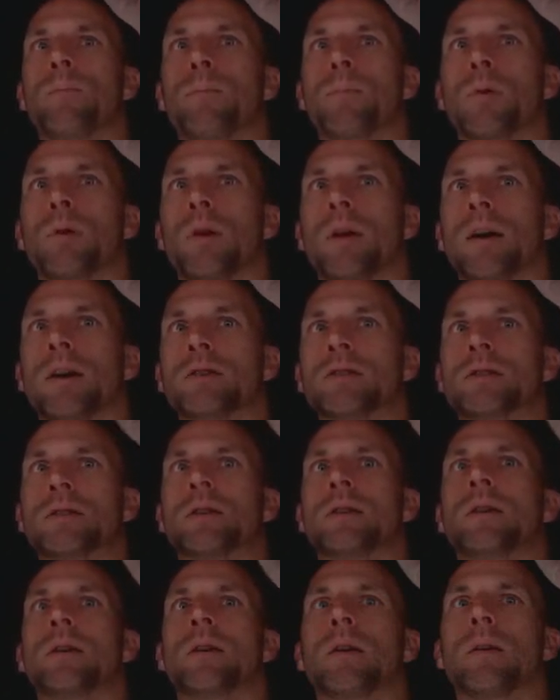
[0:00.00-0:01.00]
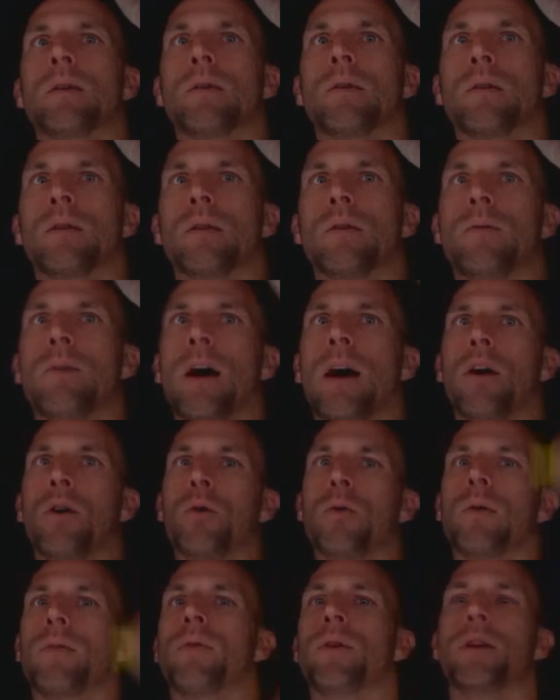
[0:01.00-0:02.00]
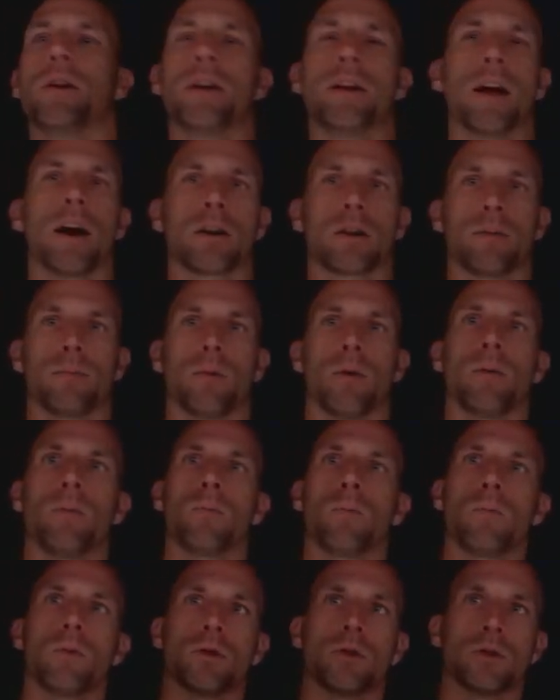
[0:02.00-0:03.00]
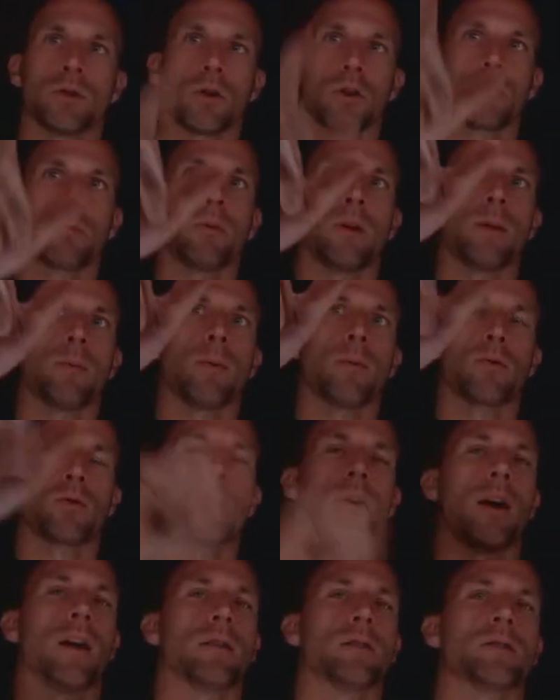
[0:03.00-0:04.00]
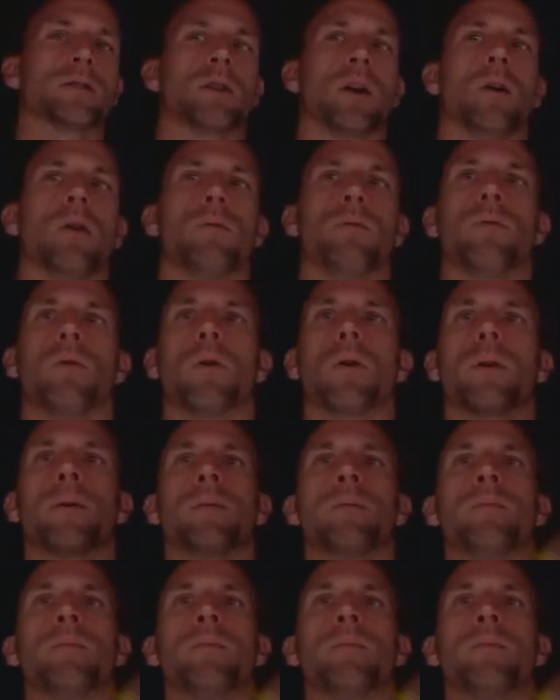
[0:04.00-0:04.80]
plus the value of the deductible, which is ultimately what we're trying to solve for.